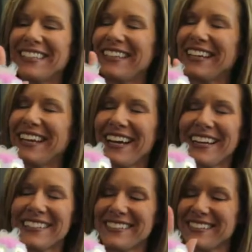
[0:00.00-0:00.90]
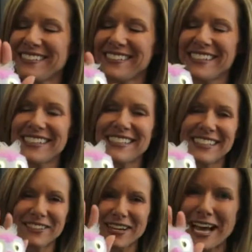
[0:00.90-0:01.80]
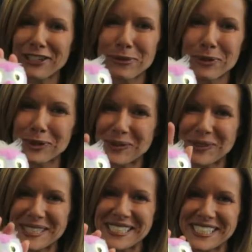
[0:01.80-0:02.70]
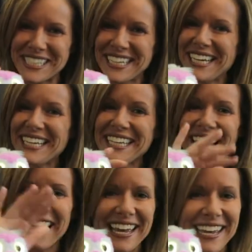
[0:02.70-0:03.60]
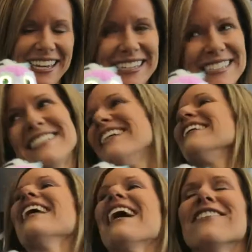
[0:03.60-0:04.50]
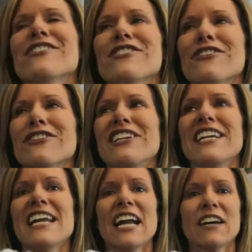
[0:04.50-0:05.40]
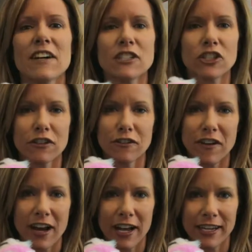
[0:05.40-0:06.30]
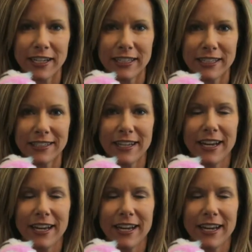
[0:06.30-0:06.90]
Yes. The little Hatchimals. The eggs that last year none of us could find.